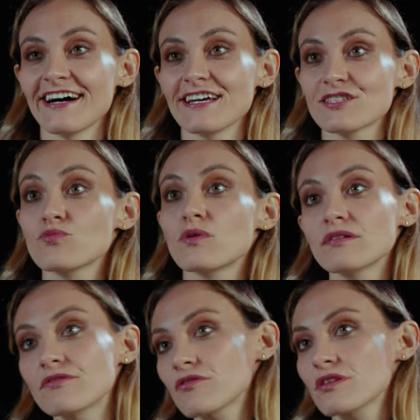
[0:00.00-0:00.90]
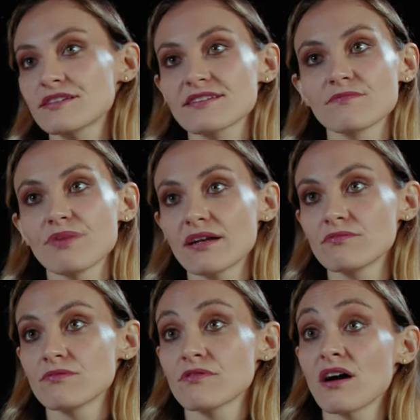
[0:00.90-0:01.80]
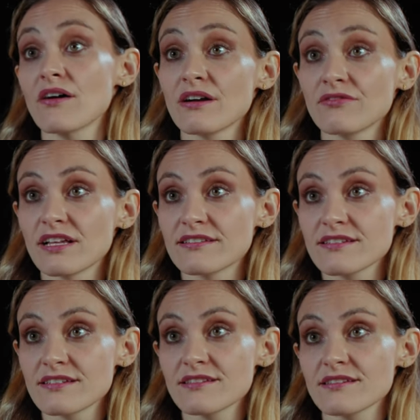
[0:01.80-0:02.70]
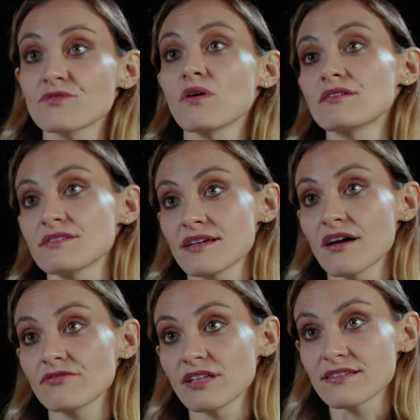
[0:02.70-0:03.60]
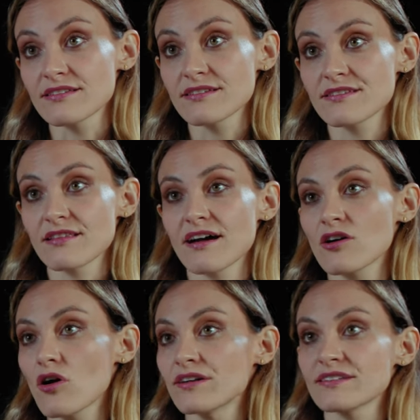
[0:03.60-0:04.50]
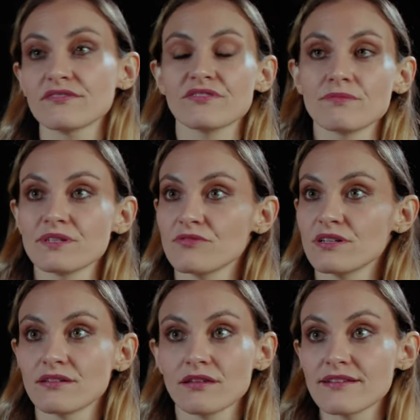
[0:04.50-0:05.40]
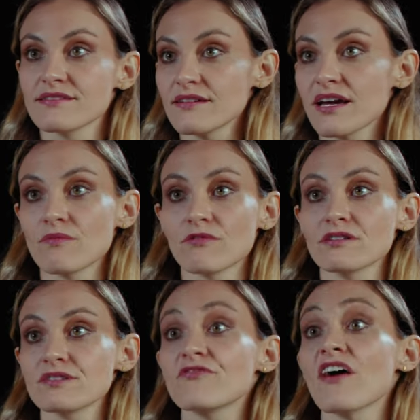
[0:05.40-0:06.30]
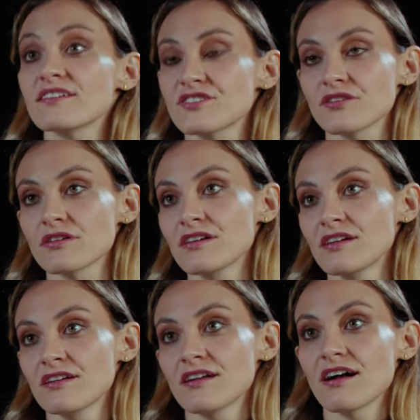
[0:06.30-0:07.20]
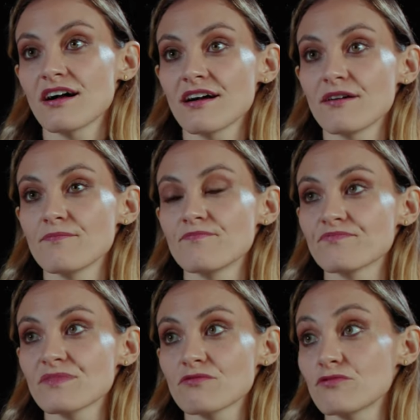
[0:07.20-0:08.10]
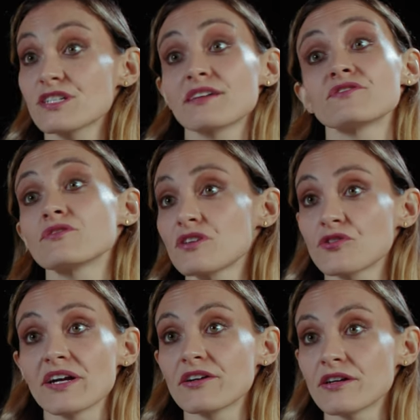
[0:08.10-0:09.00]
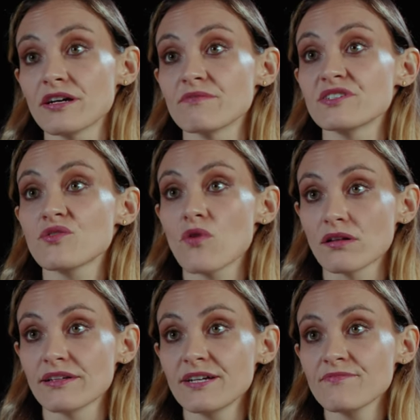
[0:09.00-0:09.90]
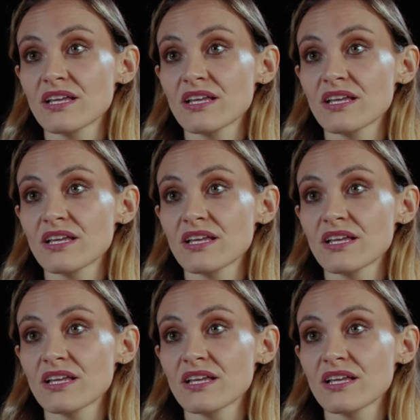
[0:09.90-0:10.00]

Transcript: It's wonderful that it's compatible with RF lenses as well as EF lenses, and that connectivity between lens and camera is faster, which gives you a greater image quality.